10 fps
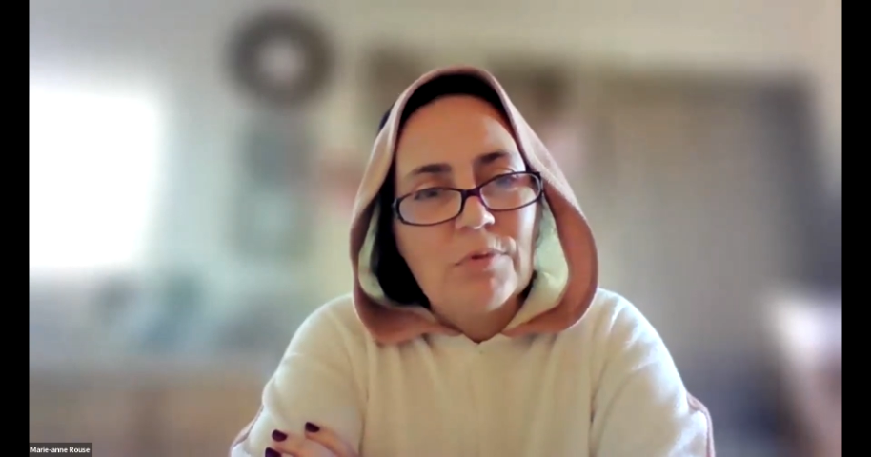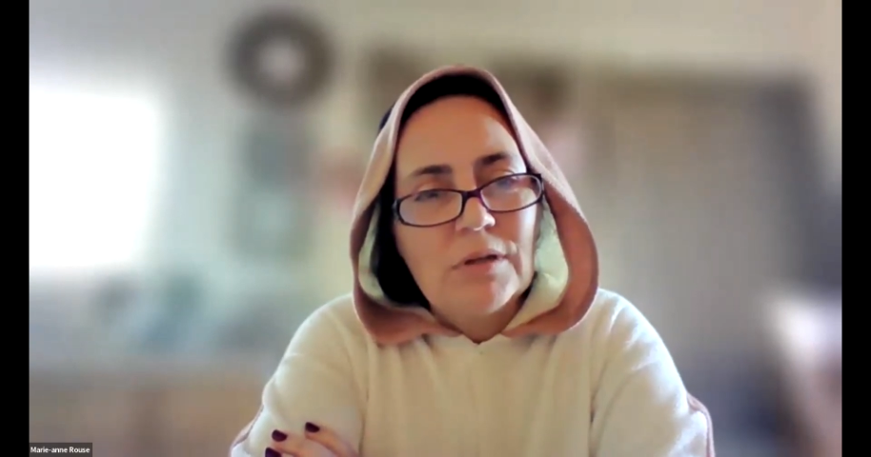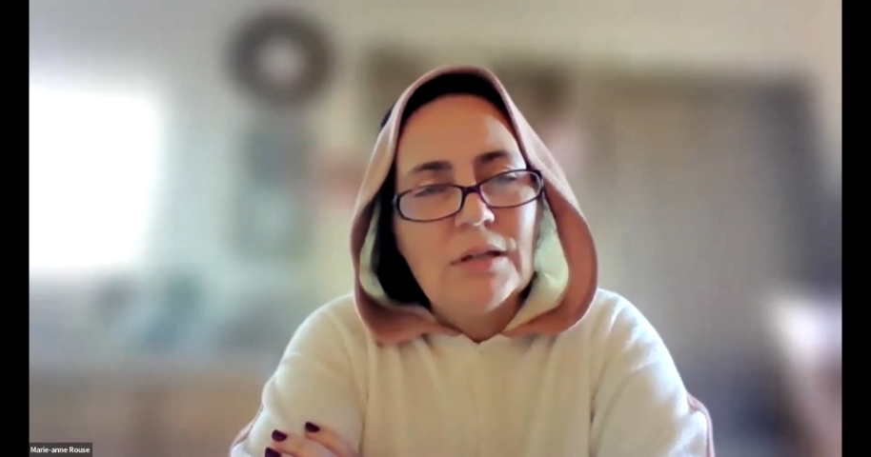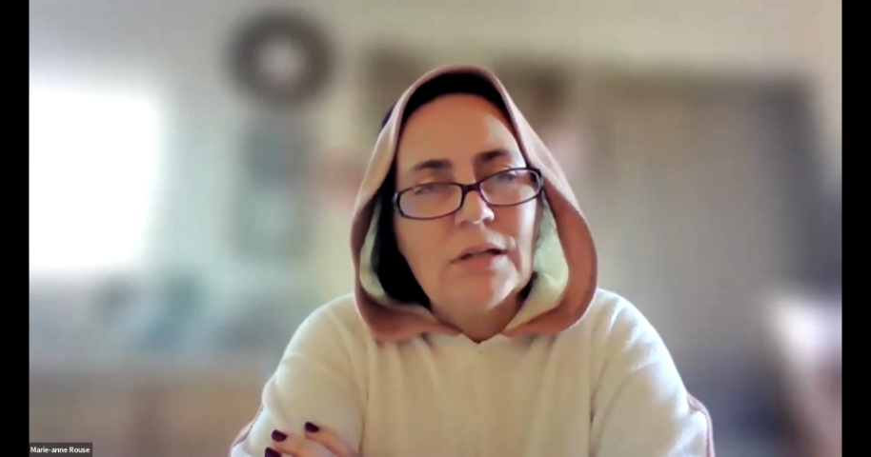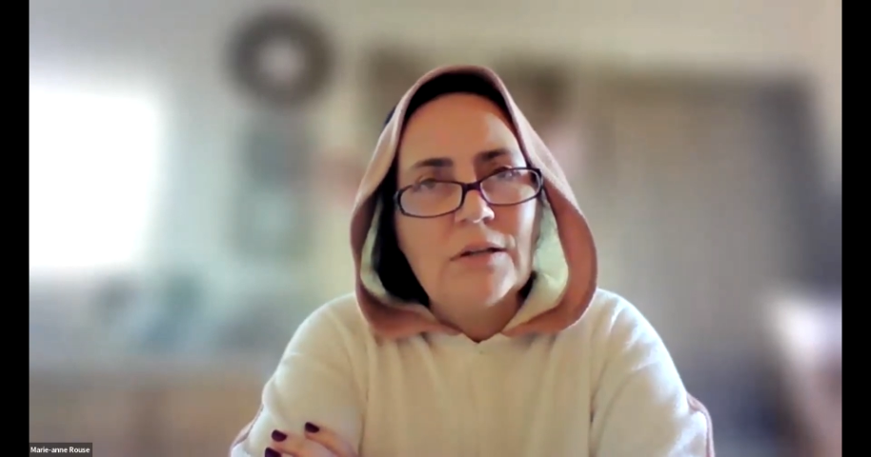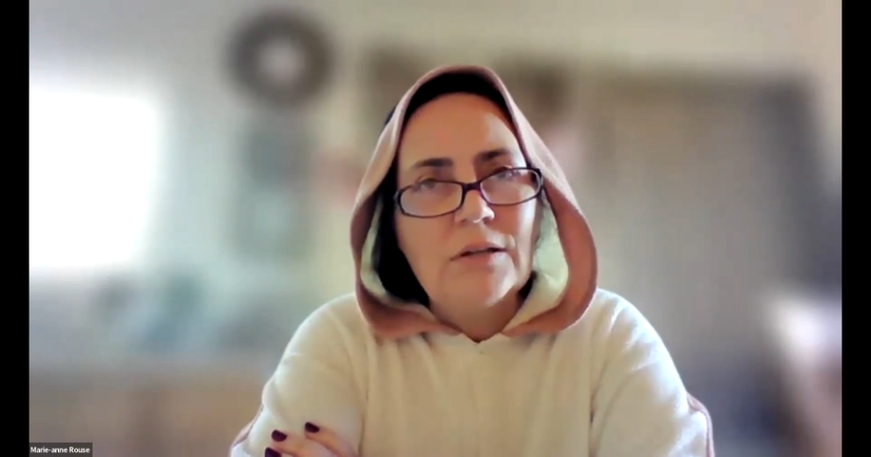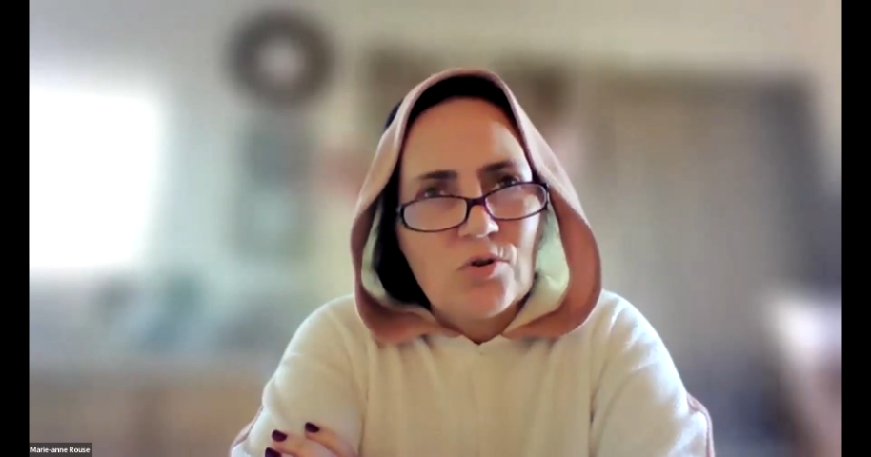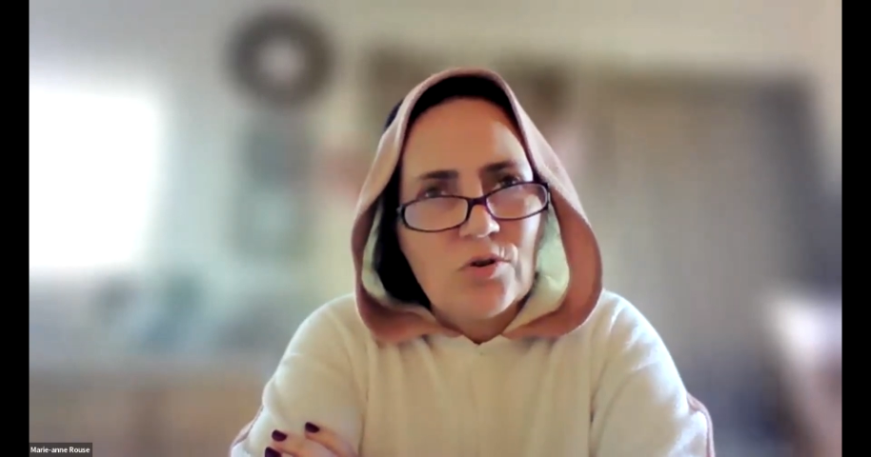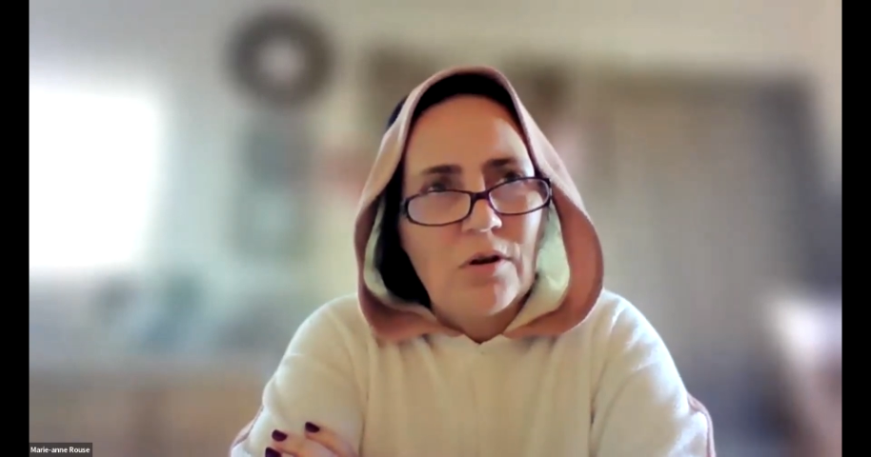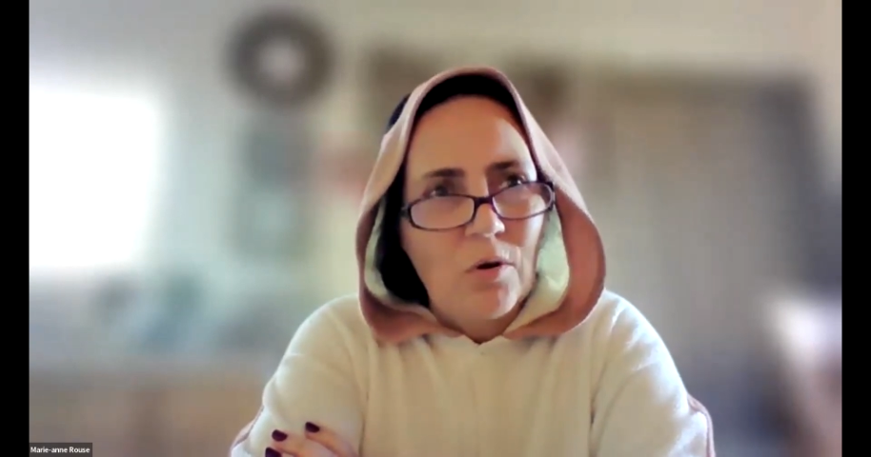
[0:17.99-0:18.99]
really
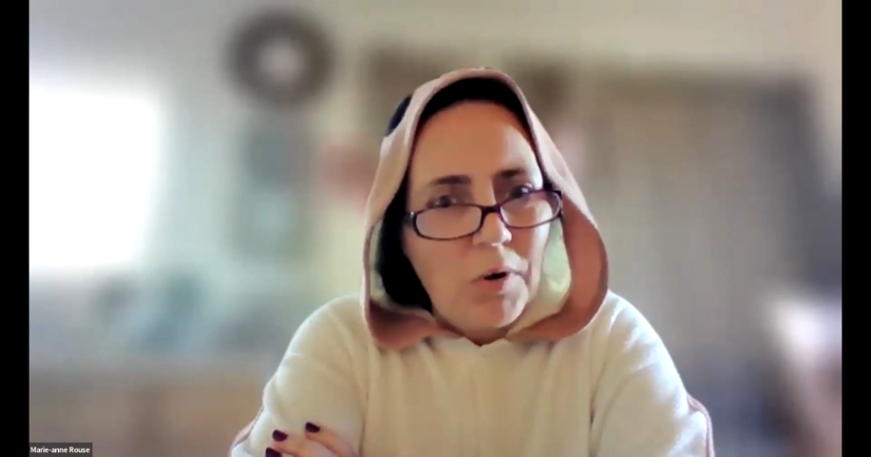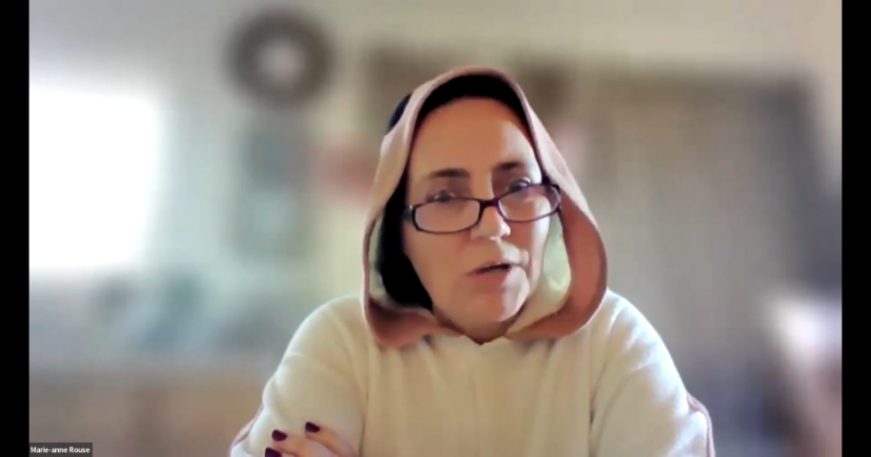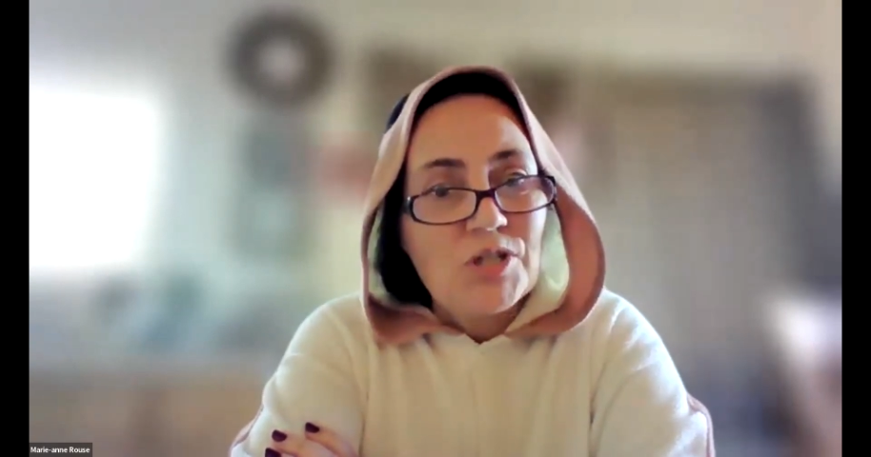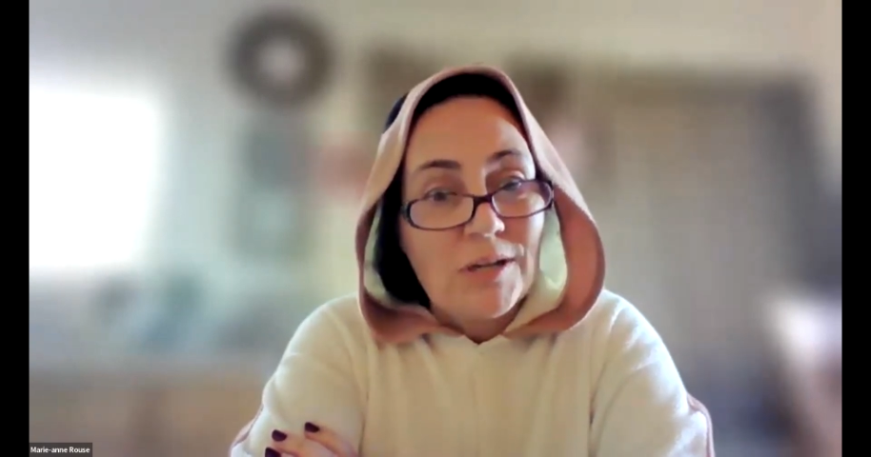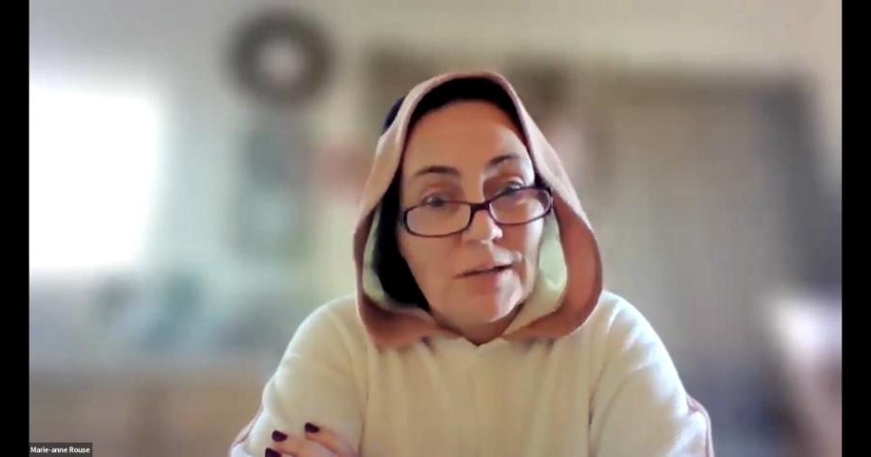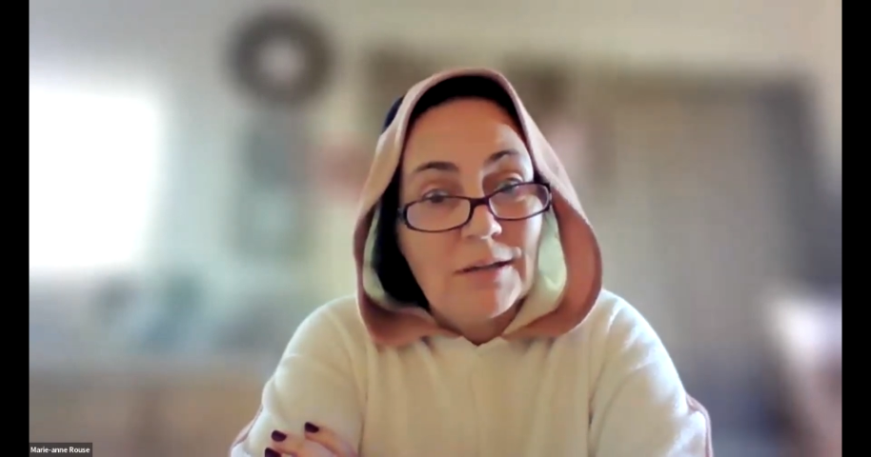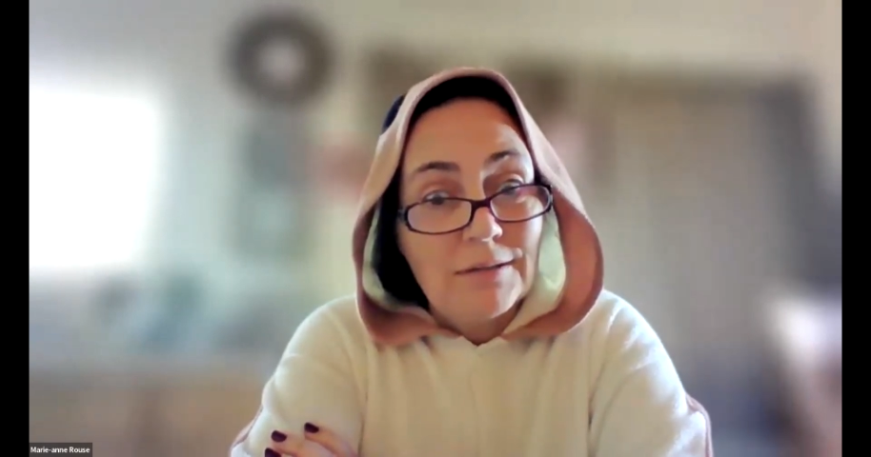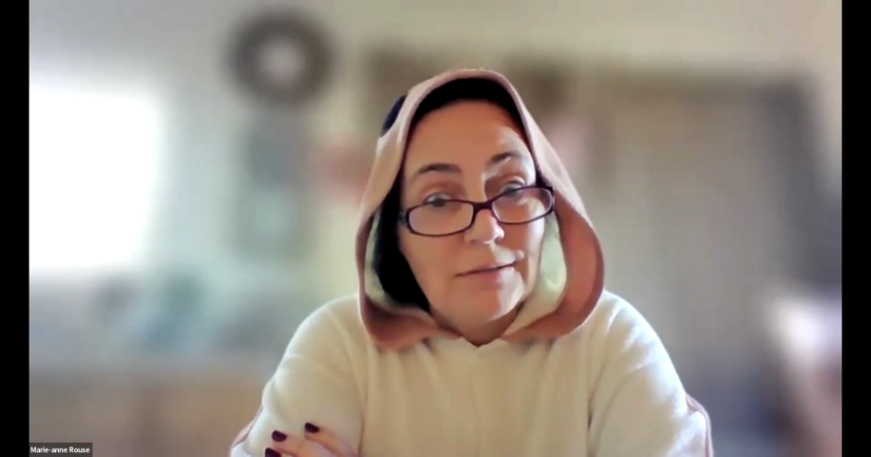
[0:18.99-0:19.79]
enjoyed watching